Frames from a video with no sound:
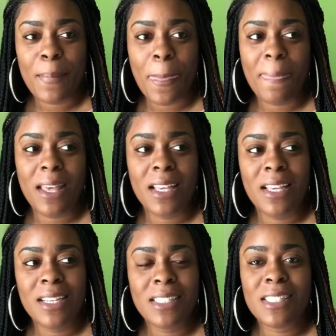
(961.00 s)

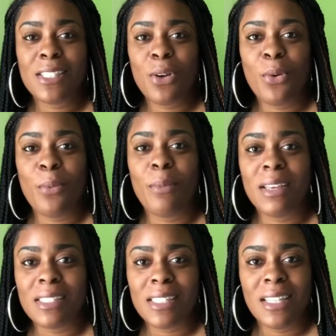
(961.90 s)
Like, so
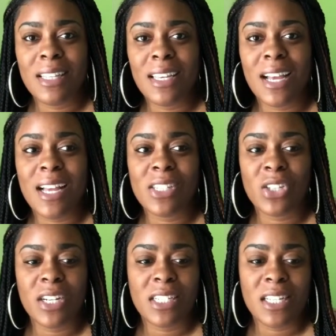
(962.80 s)
basically, I
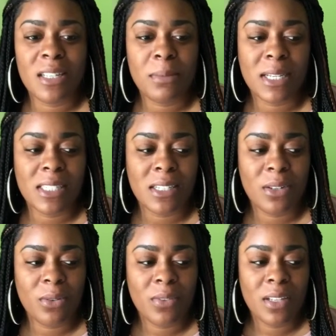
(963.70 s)
started telling
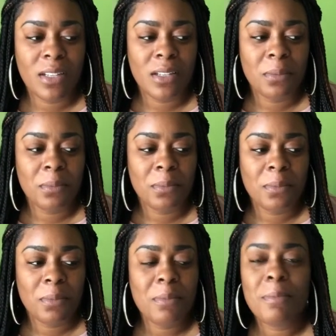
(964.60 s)
myself,
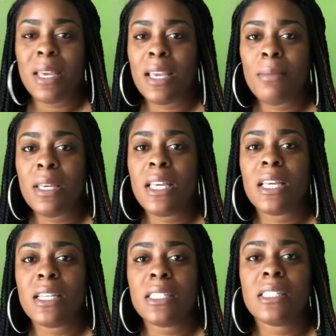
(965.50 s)
maybe
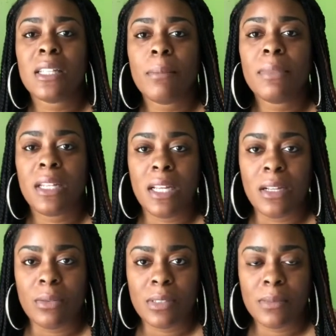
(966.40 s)
it's something
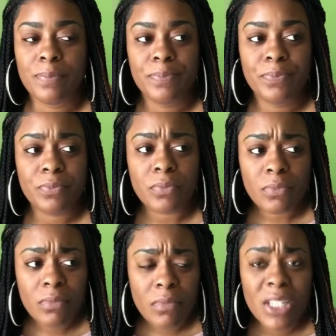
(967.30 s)
else.
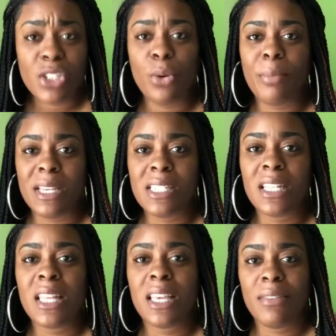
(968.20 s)
So
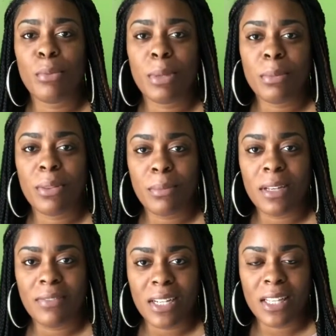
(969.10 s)
basically, giving people the
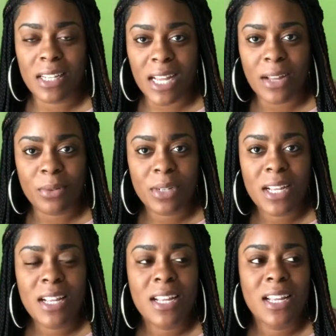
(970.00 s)
benefit of the doubt
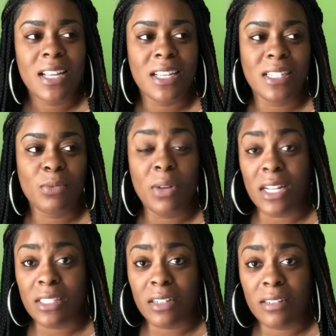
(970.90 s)
is what
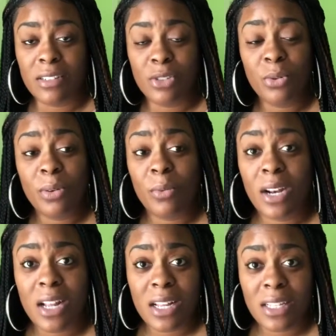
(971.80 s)
I started to do and
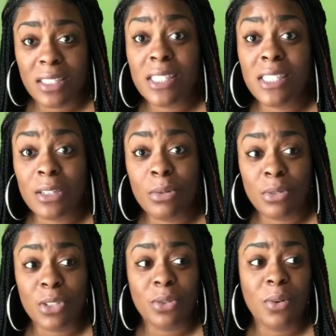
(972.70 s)
what I still
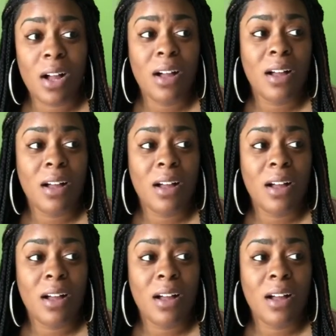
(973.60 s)
do.